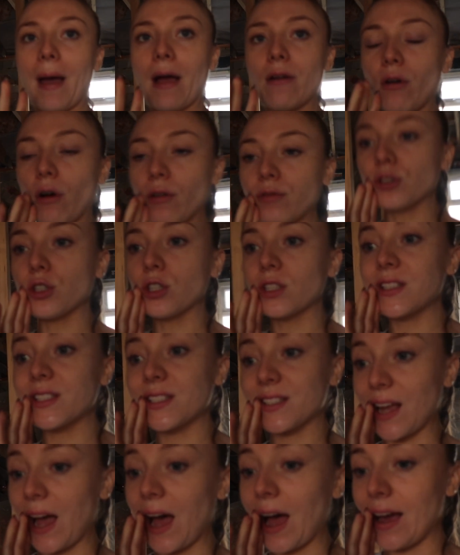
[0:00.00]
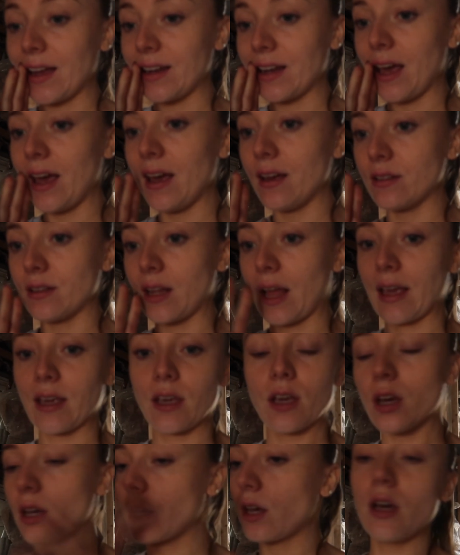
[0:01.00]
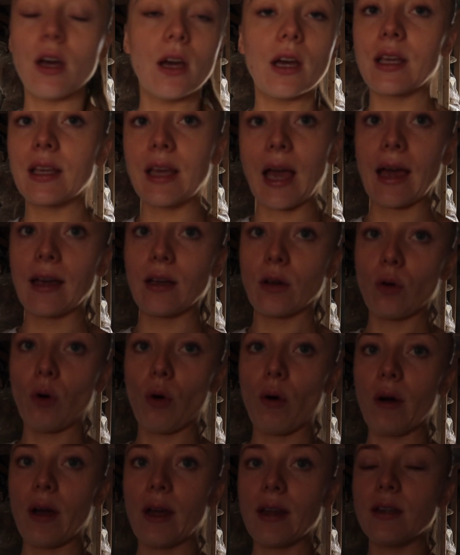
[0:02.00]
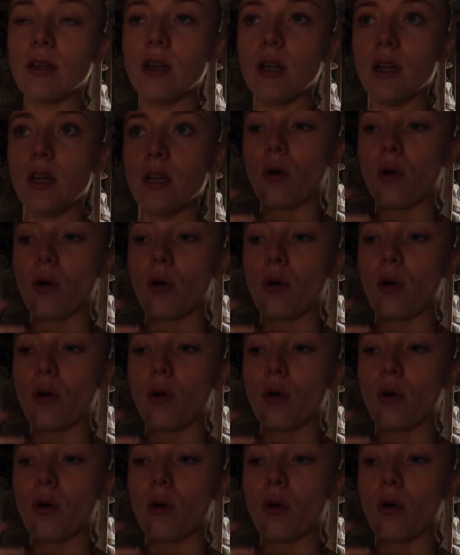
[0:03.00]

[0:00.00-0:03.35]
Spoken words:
better off just starting it and like getting going.